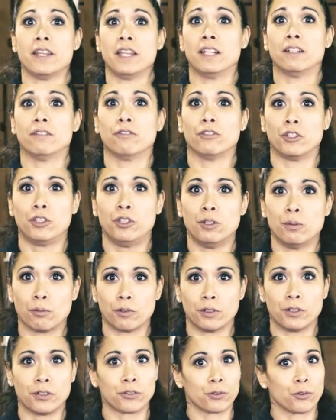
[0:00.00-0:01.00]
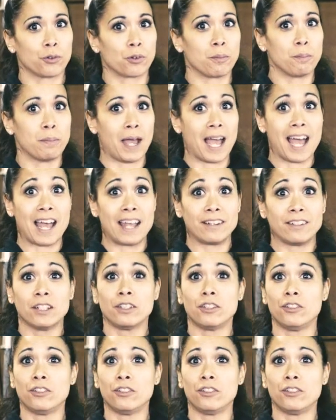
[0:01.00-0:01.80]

head of the humerus or bad